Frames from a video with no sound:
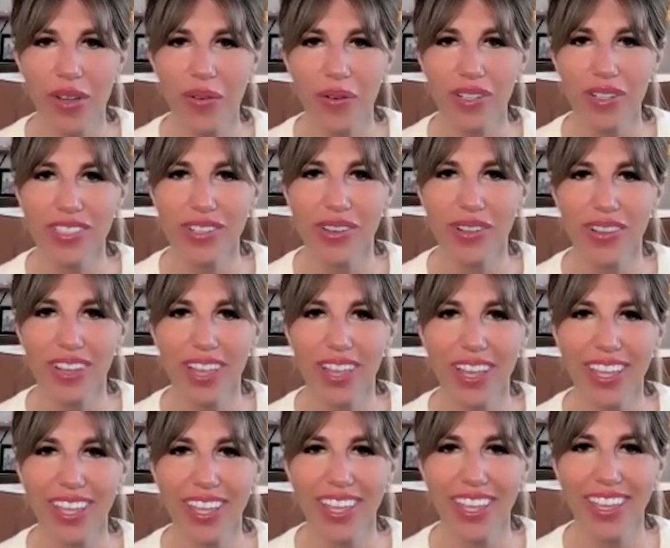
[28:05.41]
we're so
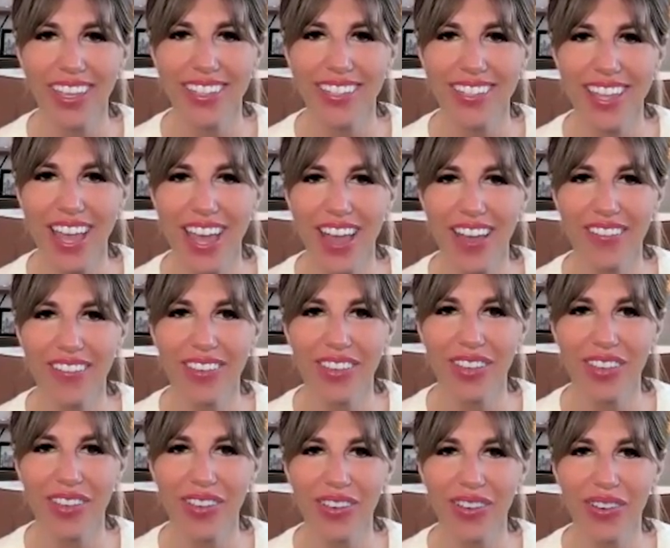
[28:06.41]
lucky to have
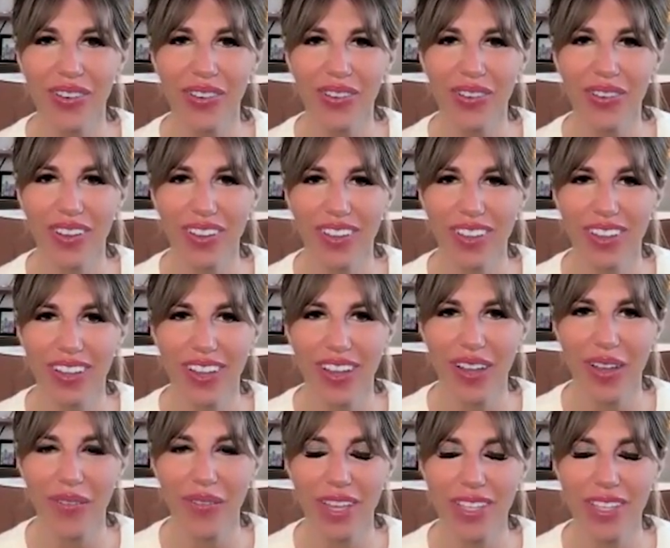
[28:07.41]
you uh,